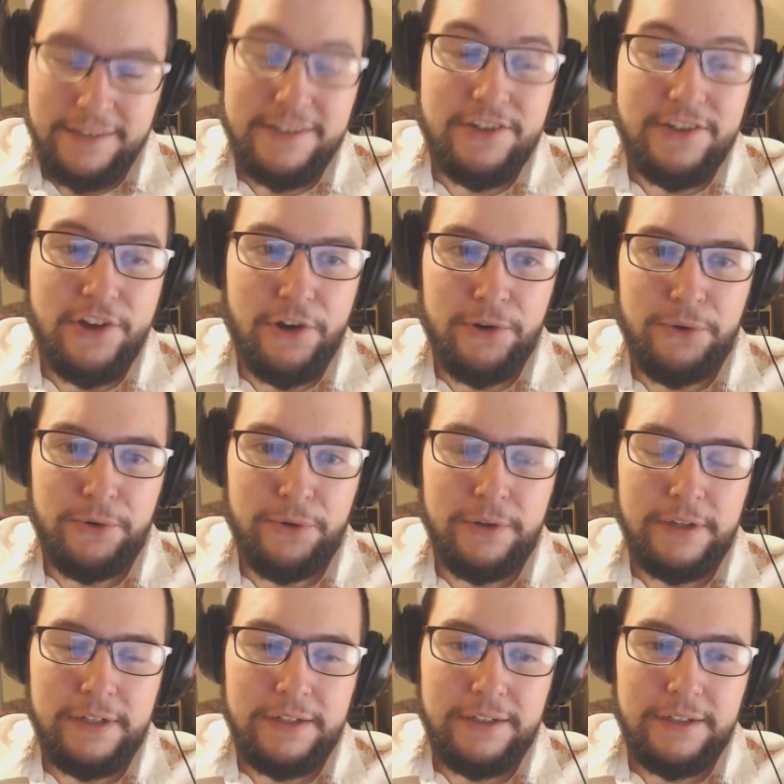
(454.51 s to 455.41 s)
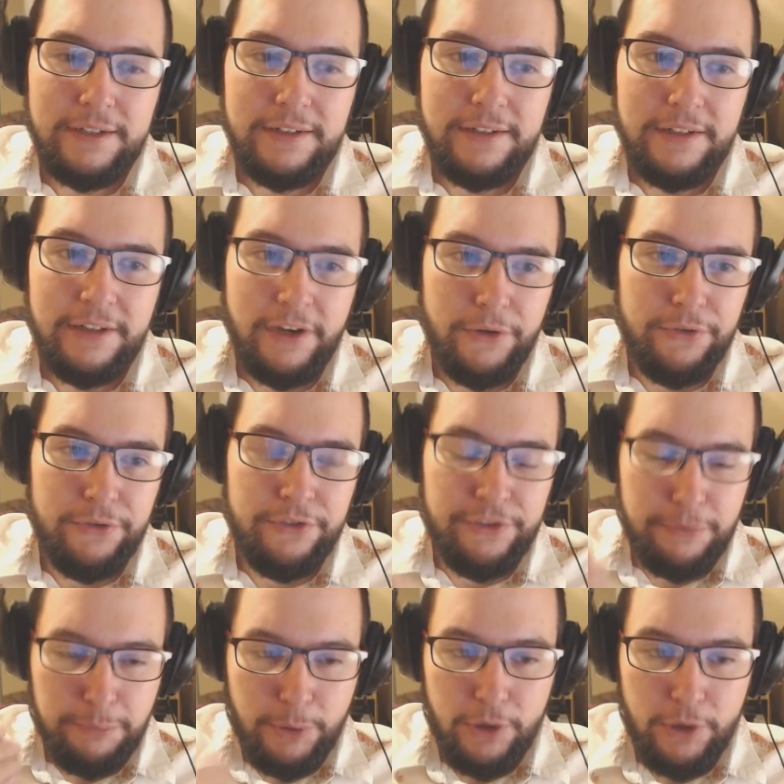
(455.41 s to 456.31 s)
So, you know,
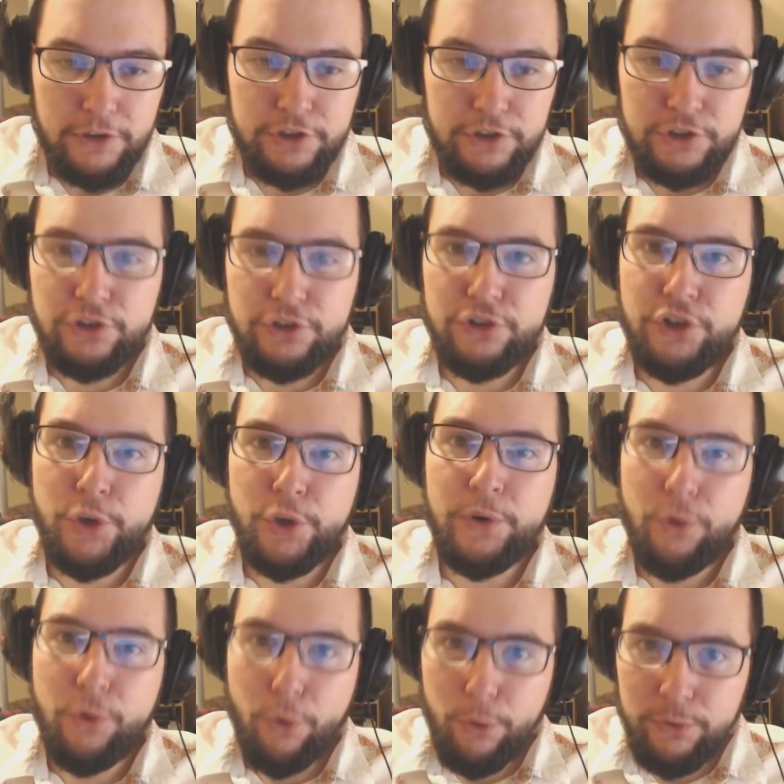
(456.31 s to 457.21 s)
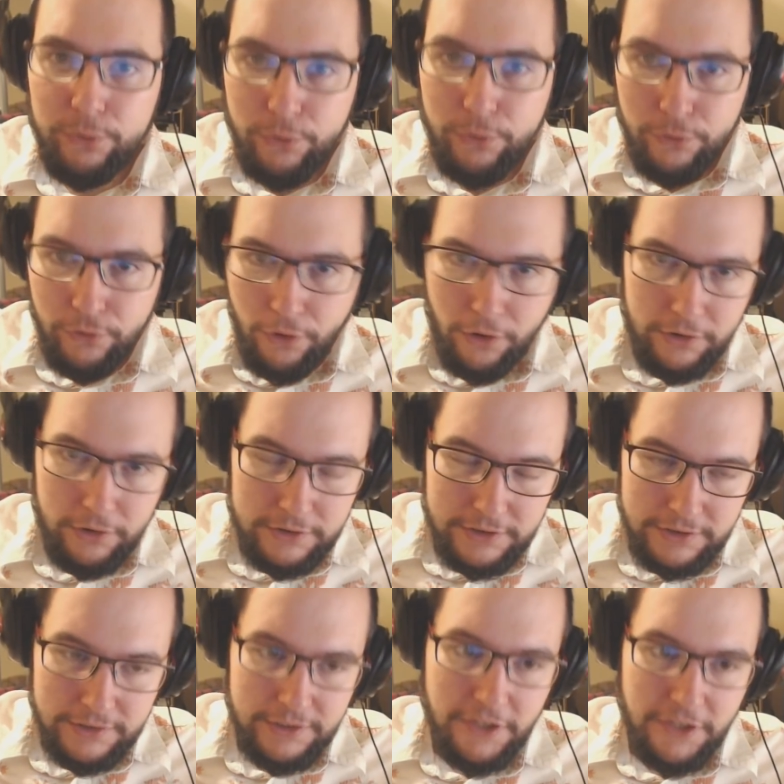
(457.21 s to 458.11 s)
the bot shouldn't do an awful
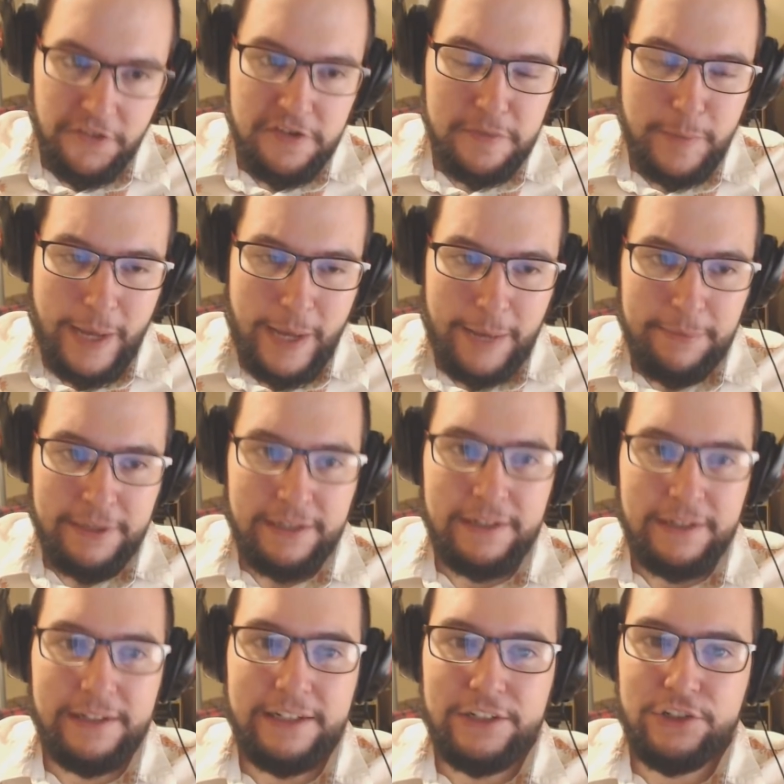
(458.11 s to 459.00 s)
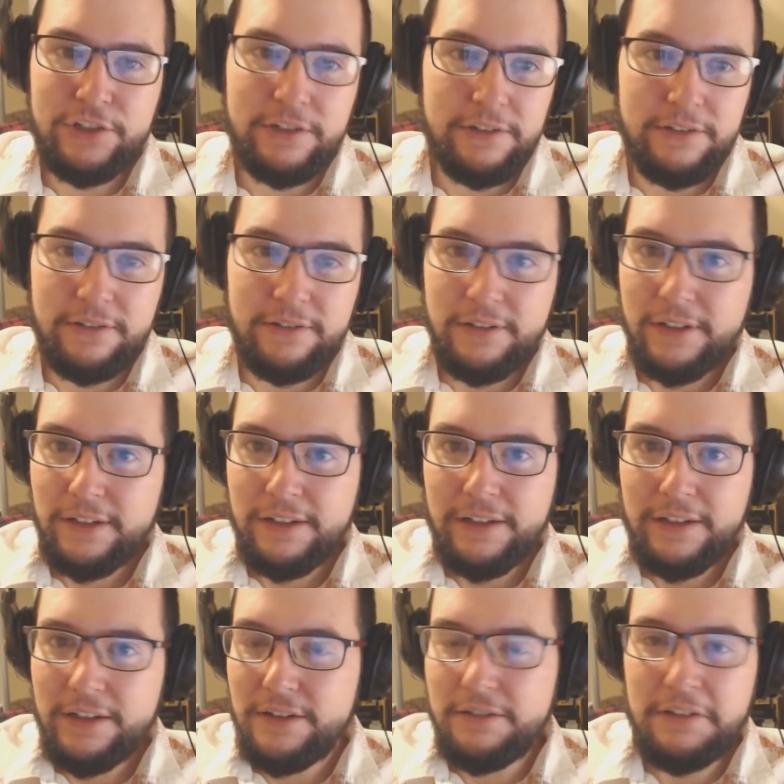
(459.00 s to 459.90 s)
lot of spamming, and it shouldn't,
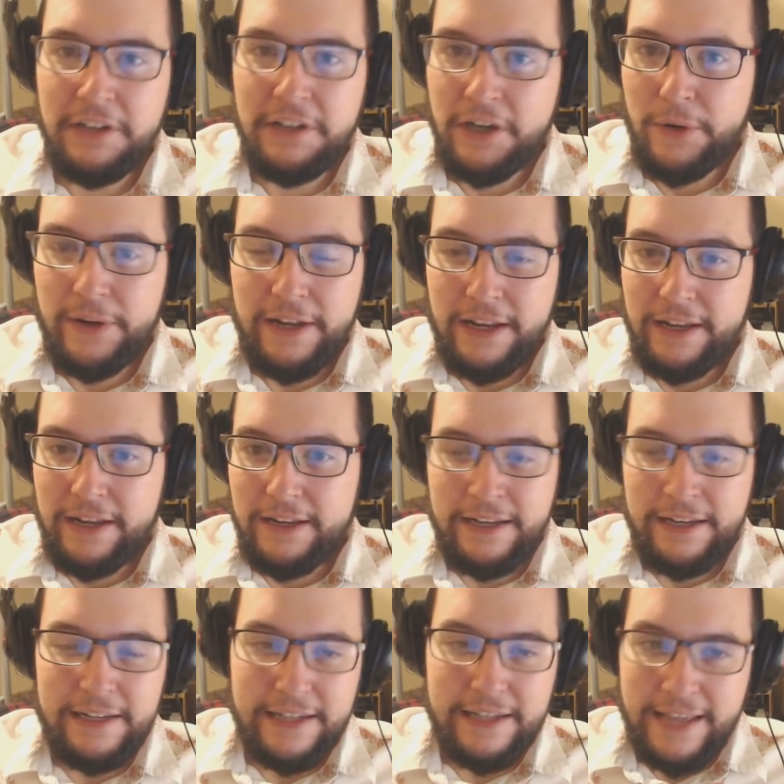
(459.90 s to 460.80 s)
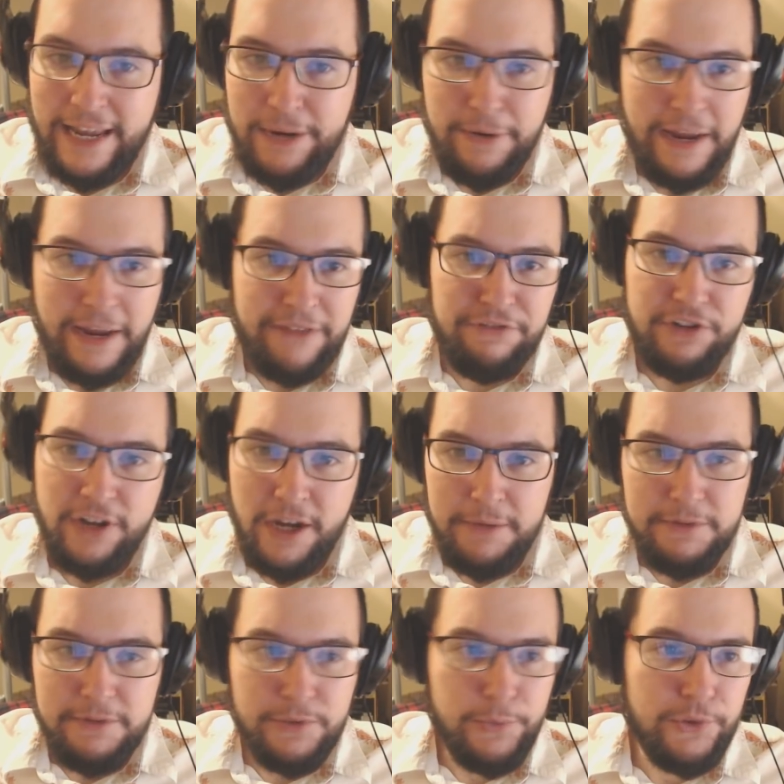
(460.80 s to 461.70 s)
you know, indicate every
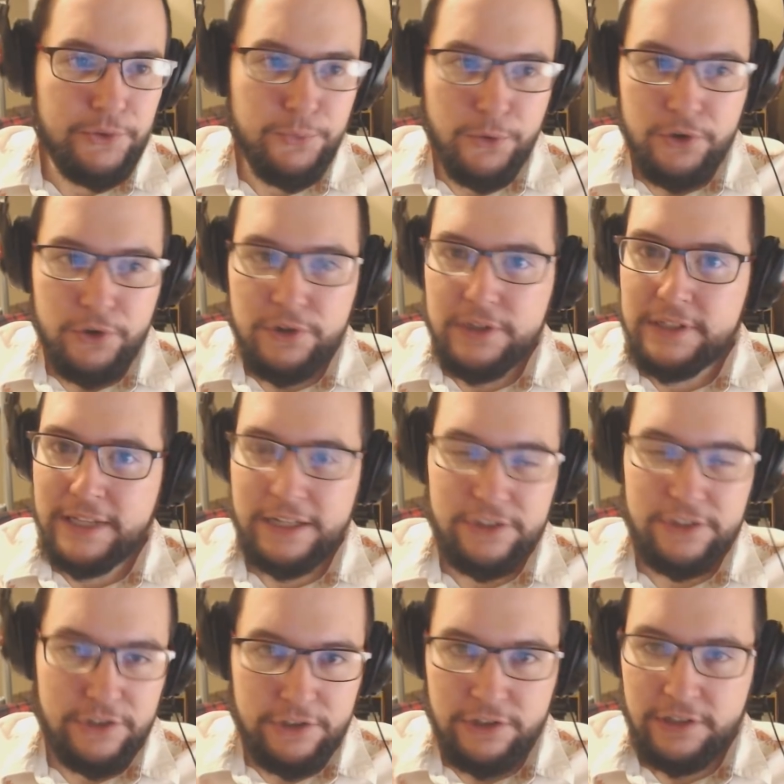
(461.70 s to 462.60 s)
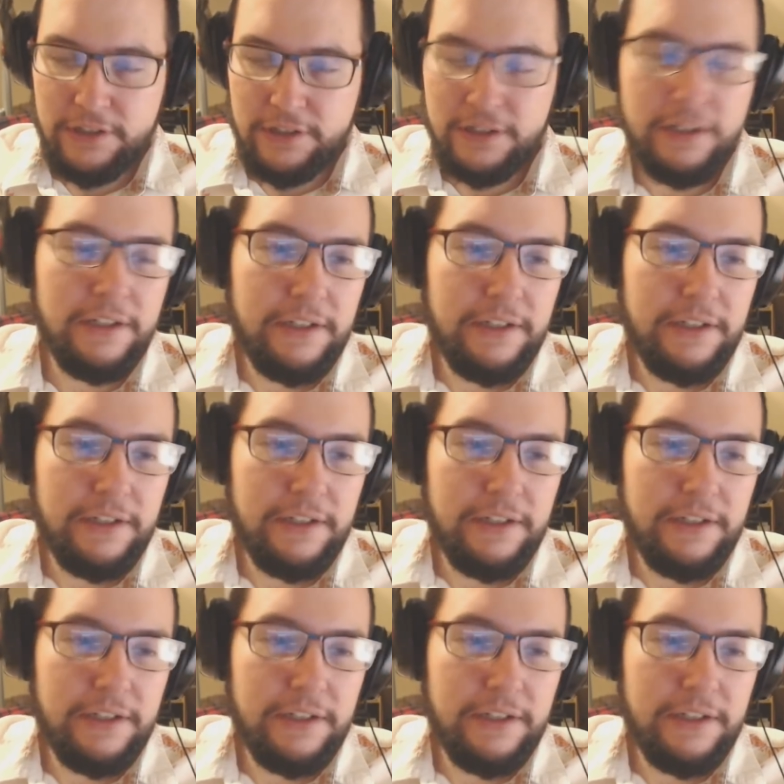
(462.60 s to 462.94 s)
time someone's won, because that's just going to,